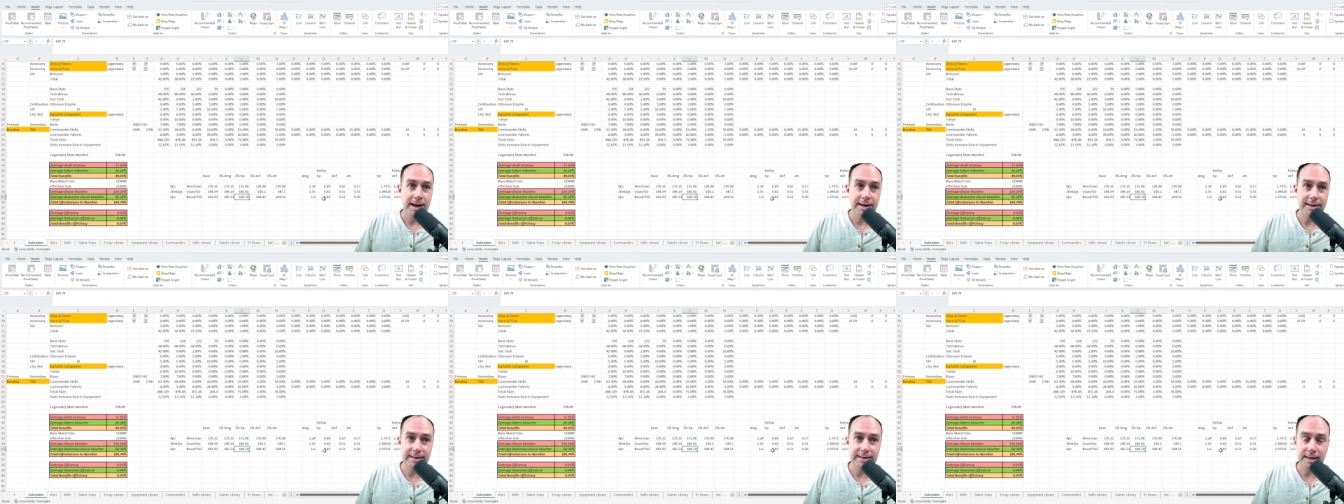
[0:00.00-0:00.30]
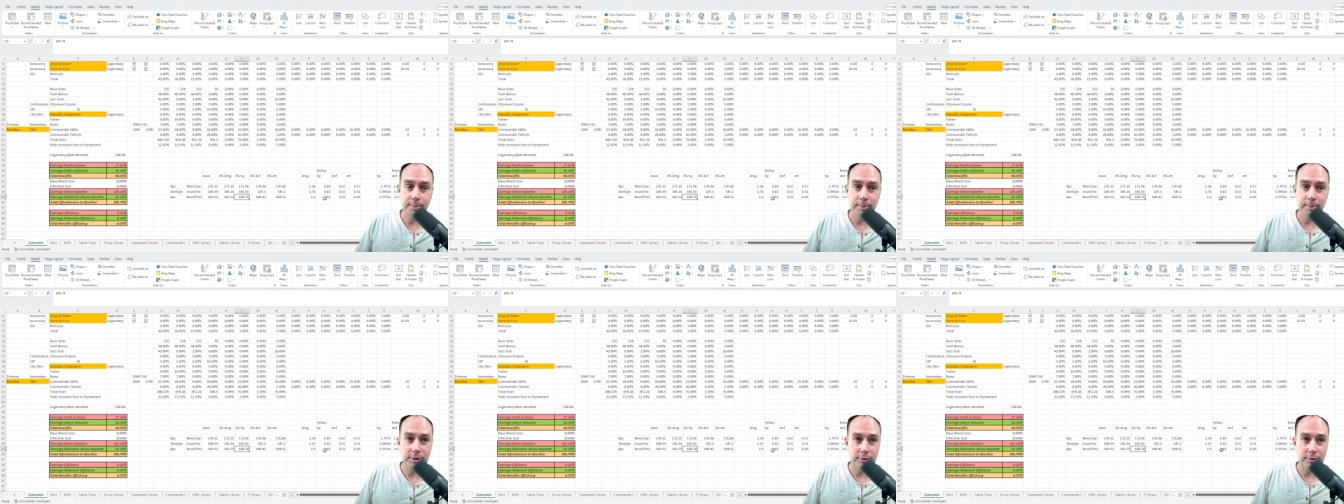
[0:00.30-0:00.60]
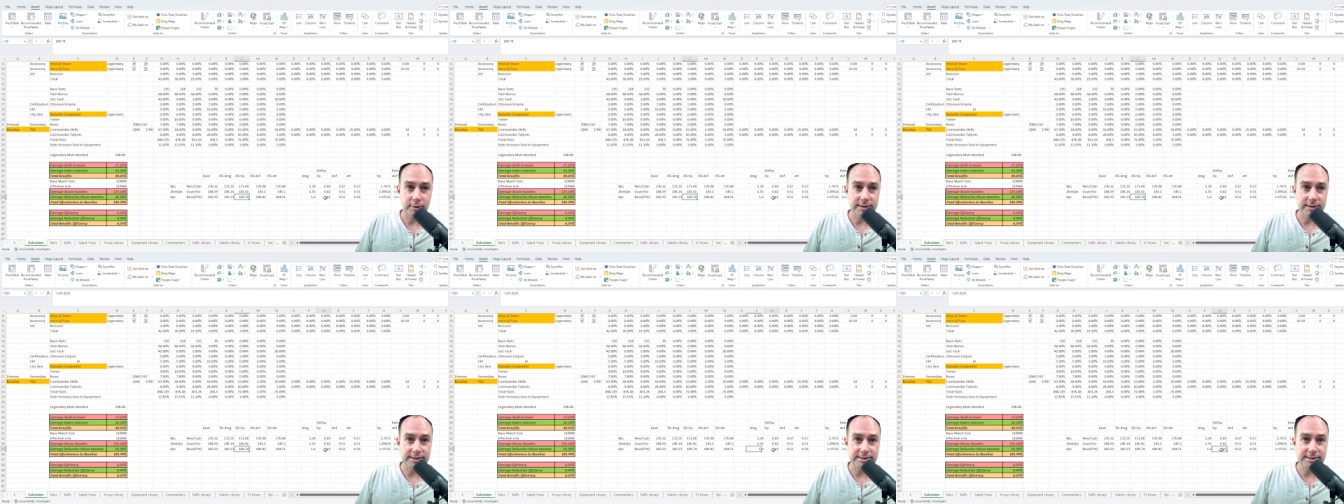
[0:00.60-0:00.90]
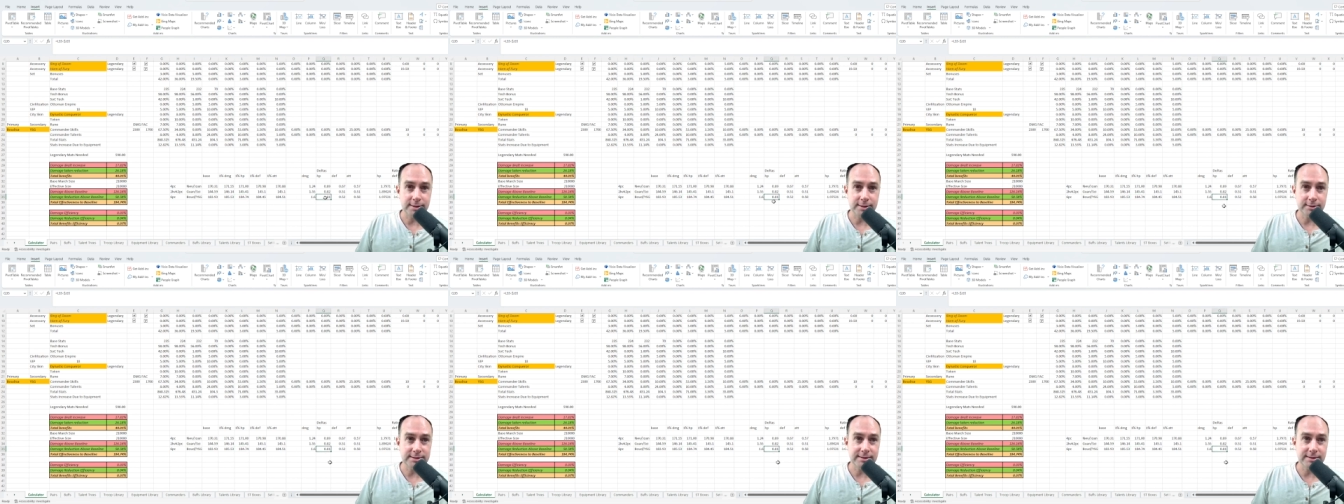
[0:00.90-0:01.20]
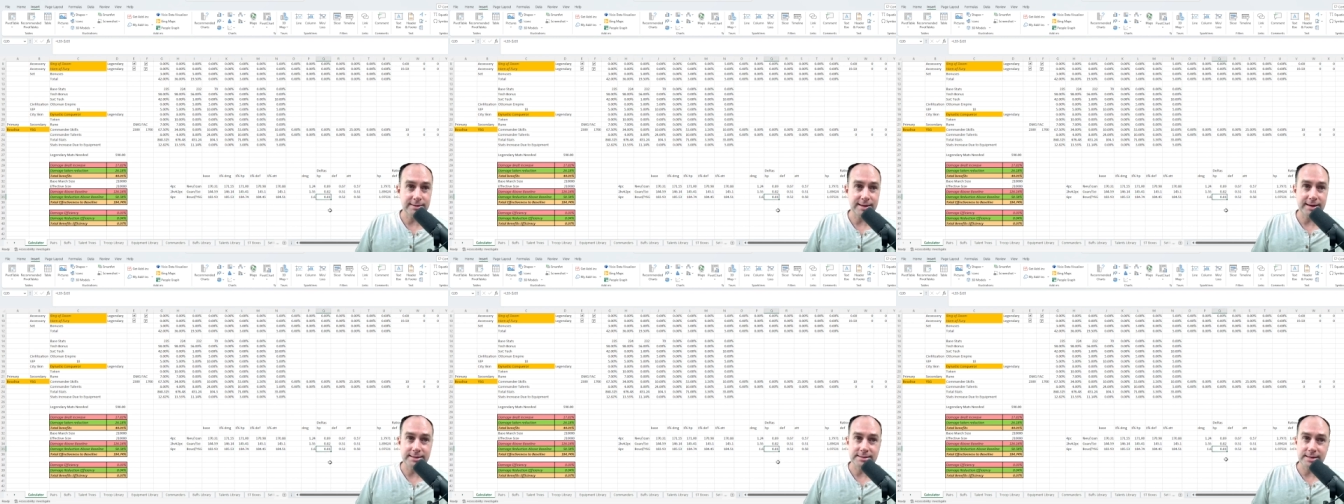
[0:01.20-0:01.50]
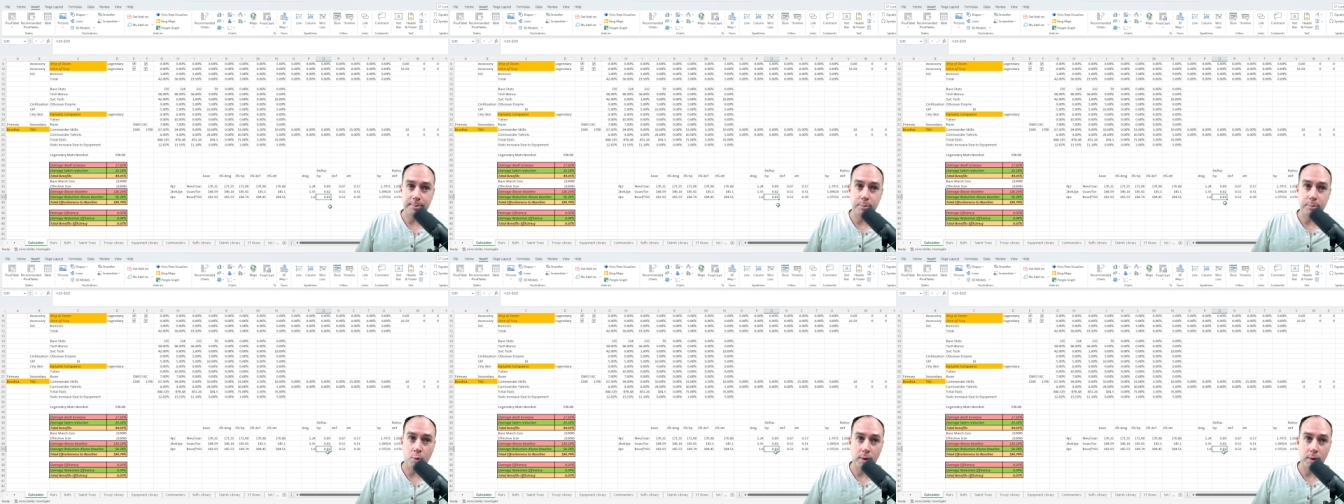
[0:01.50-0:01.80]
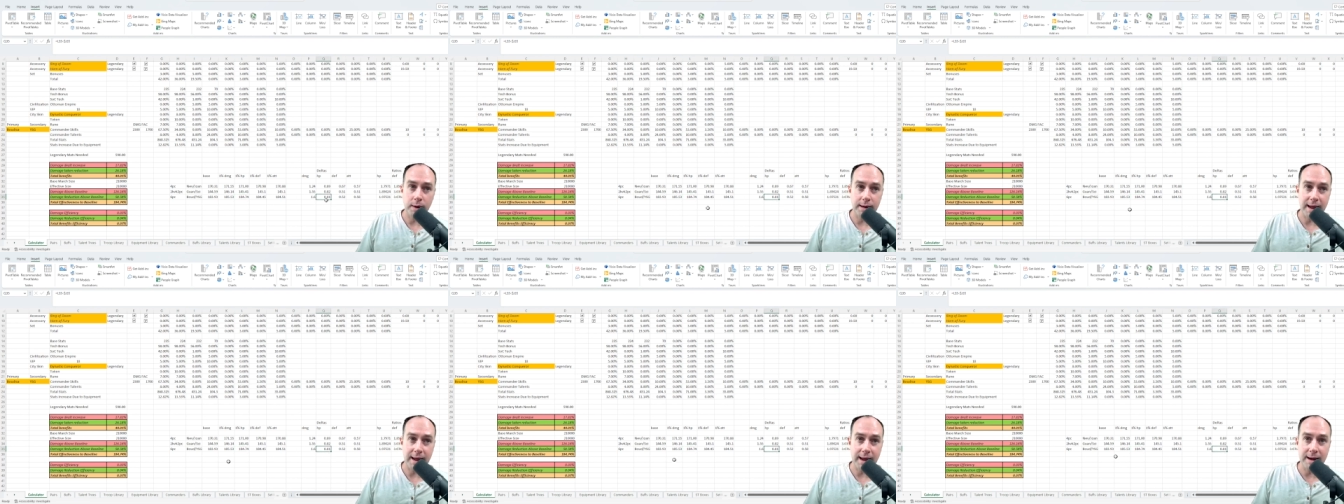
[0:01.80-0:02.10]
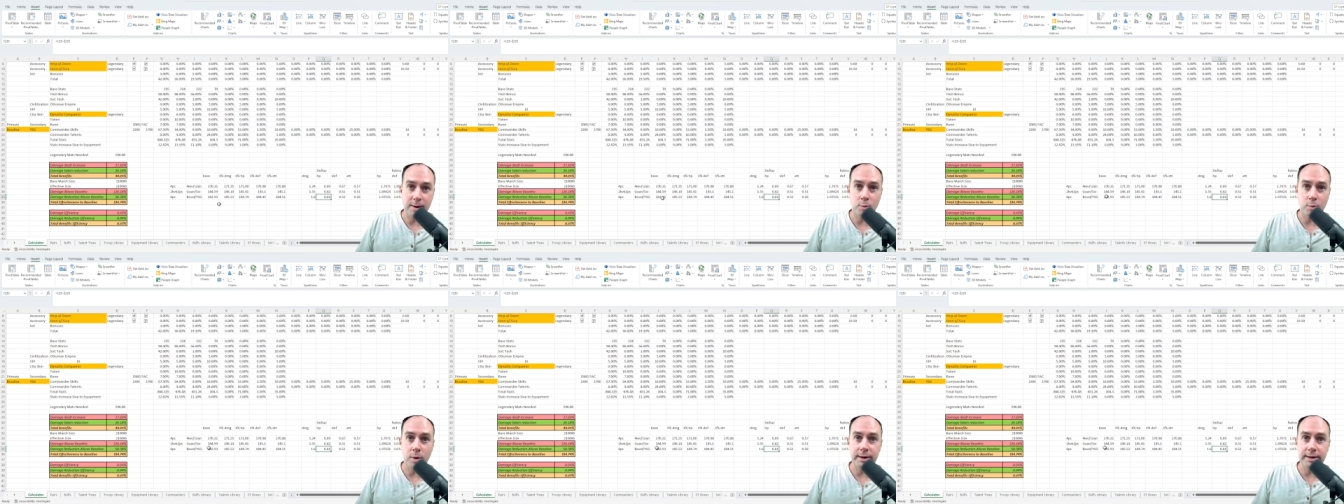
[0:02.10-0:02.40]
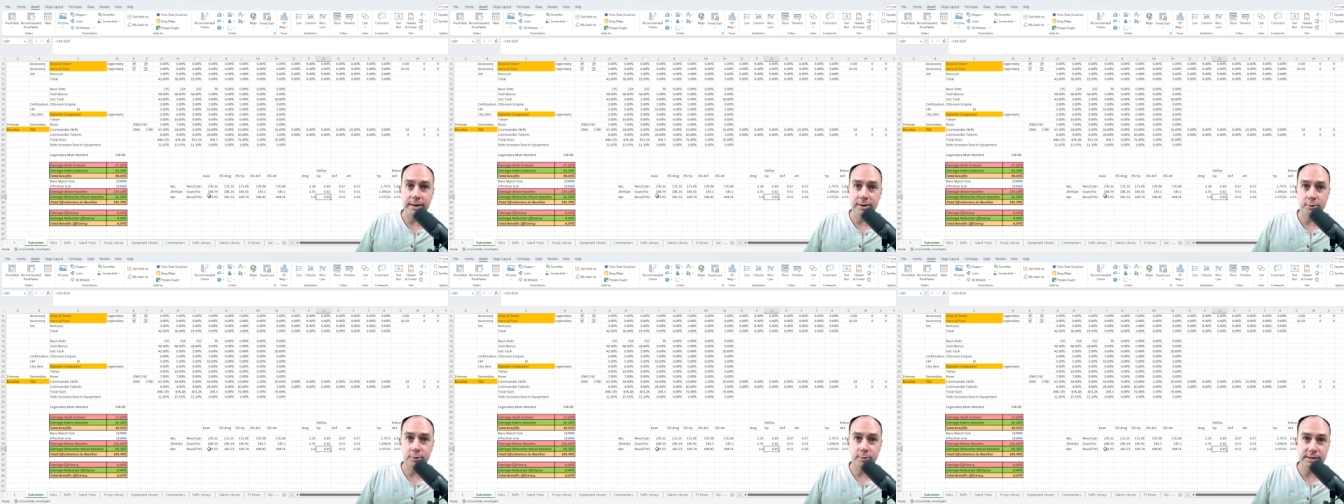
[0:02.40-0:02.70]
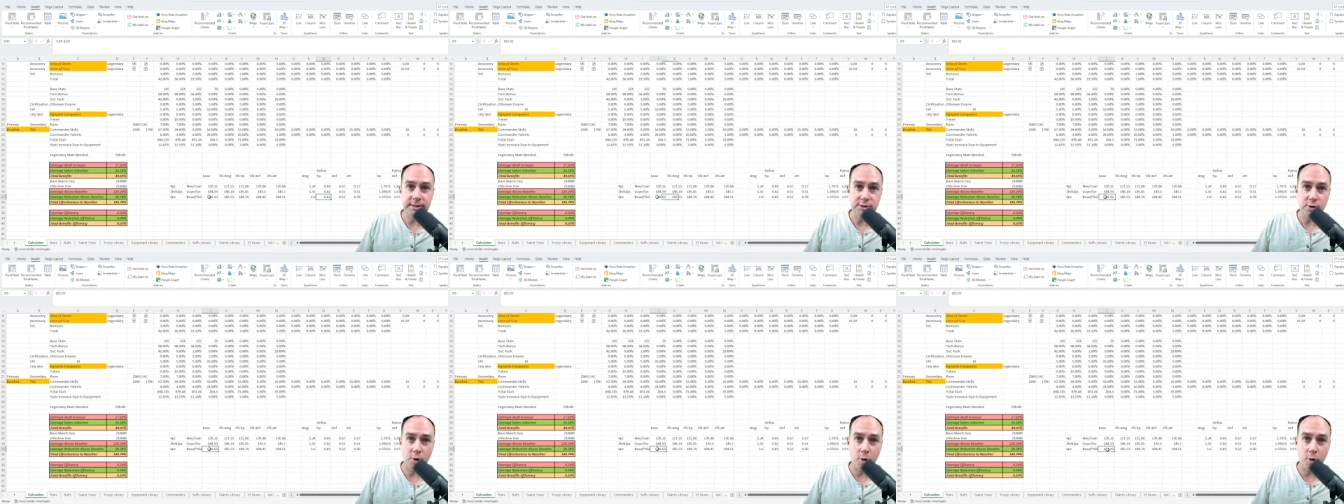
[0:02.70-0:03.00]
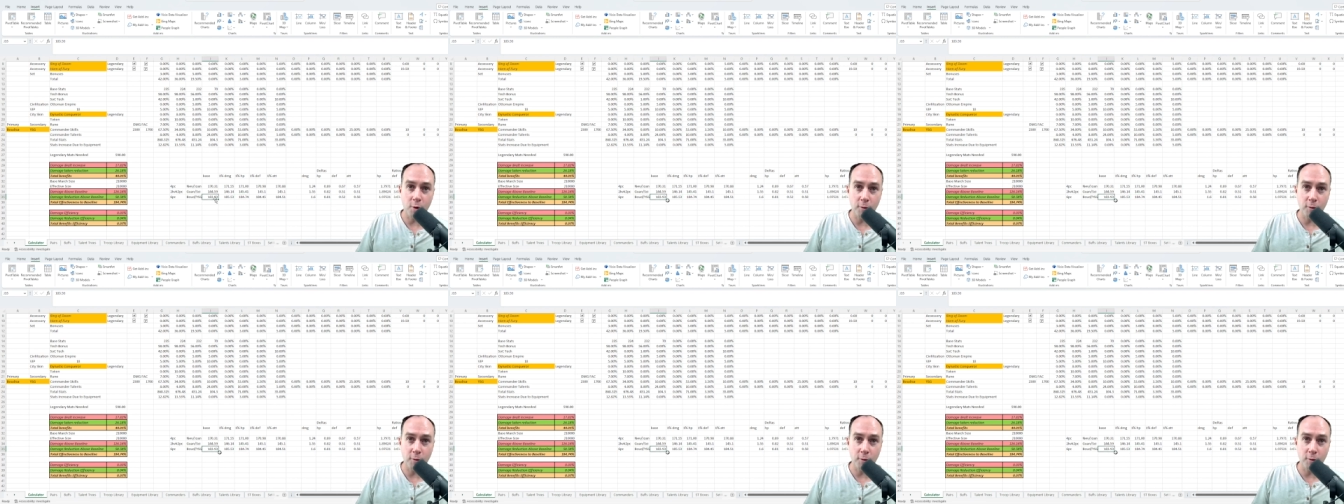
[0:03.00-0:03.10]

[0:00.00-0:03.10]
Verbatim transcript: And again, we look at the delta. That is a 0.81 increase